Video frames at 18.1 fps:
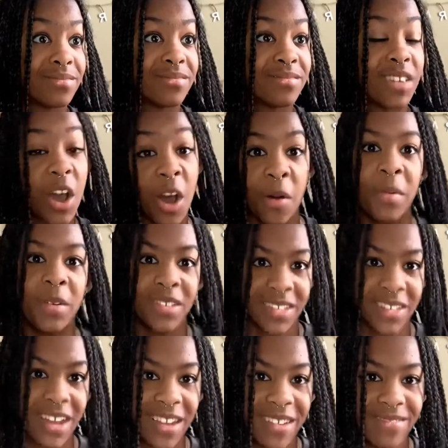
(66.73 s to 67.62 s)
almost
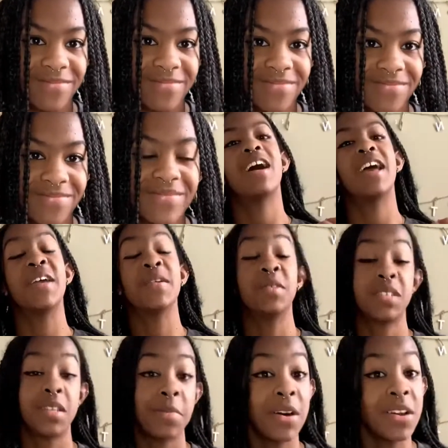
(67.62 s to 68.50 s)
done. It was
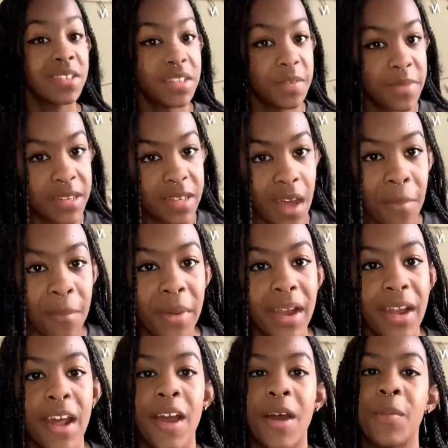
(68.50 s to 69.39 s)
supposed to be done by
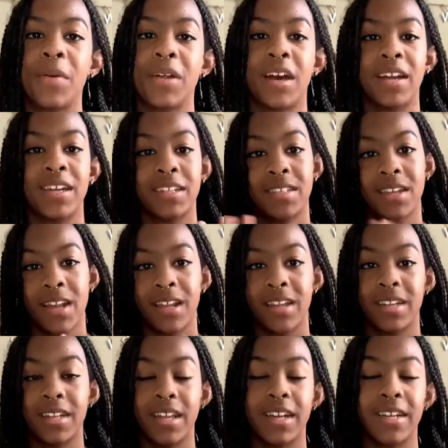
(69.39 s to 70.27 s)
now, but I decided
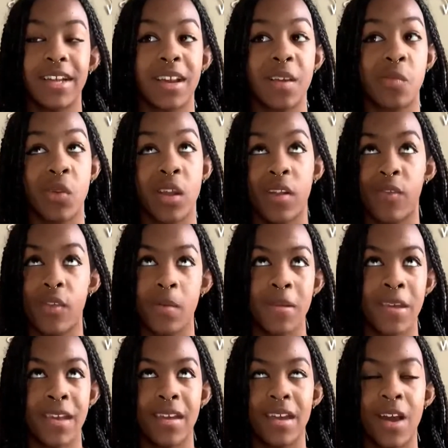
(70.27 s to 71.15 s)
to take a break from
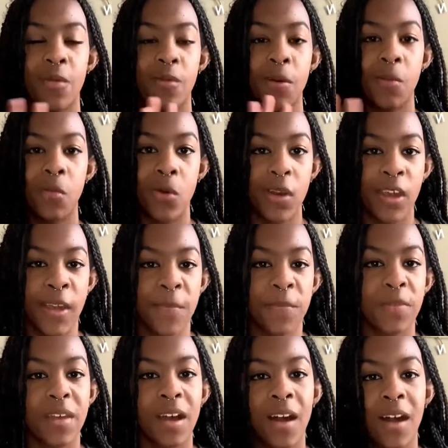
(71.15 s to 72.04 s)
it at one point.
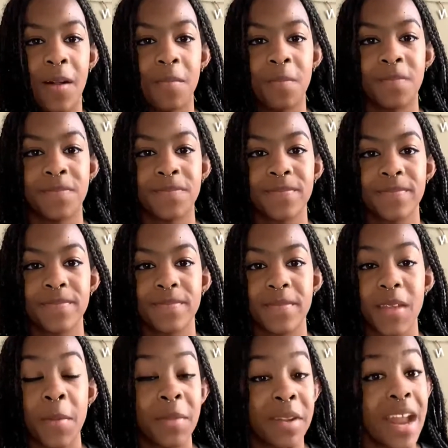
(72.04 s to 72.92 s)

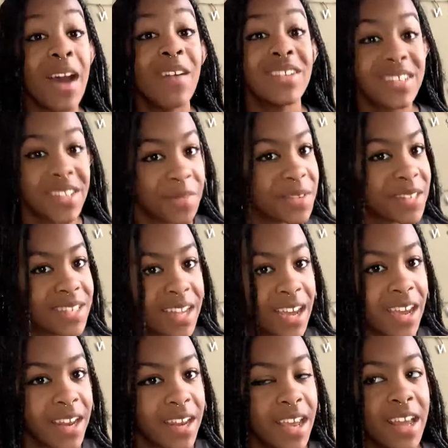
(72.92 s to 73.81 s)
But now it's almost
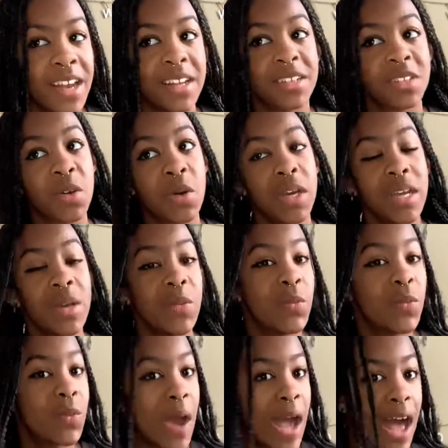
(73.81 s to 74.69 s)
done and it's going
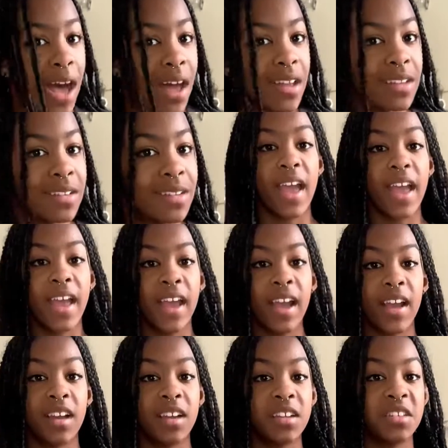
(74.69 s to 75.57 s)
well.
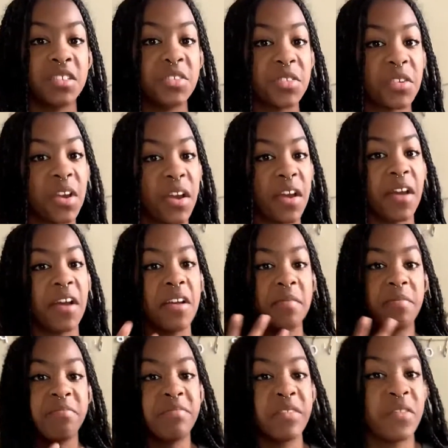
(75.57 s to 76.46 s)
And
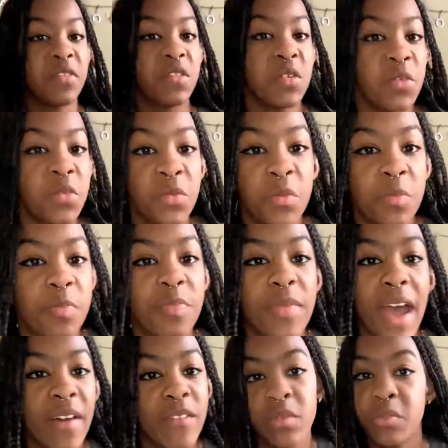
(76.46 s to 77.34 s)
if you
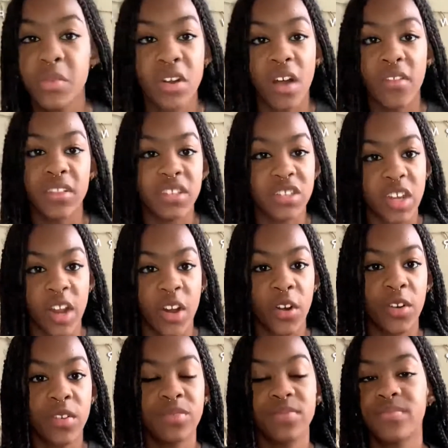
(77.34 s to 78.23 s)
haven't been on this
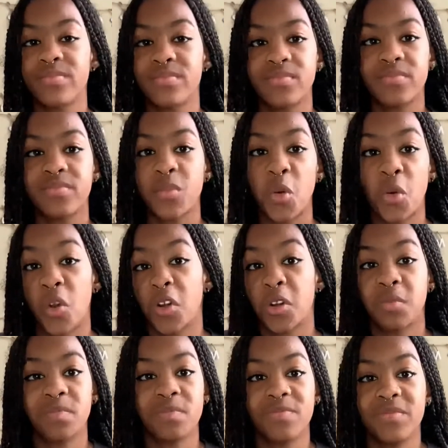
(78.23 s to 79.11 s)
channel,
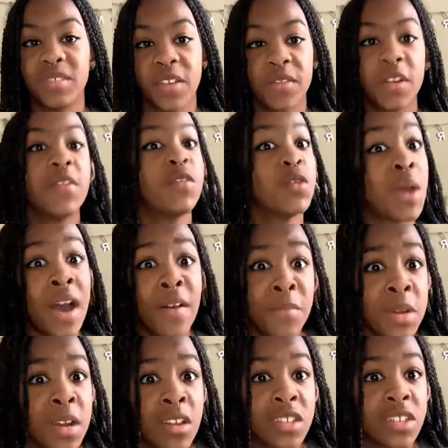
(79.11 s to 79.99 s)
or even if you have
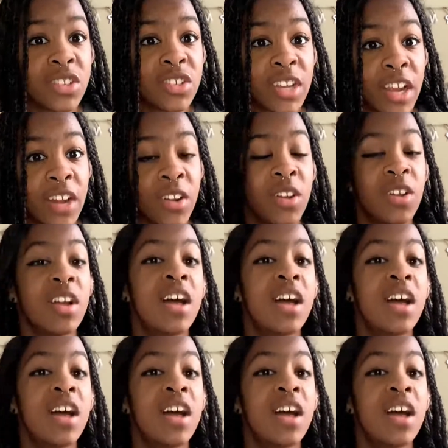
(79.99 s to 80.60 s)
been on this channel,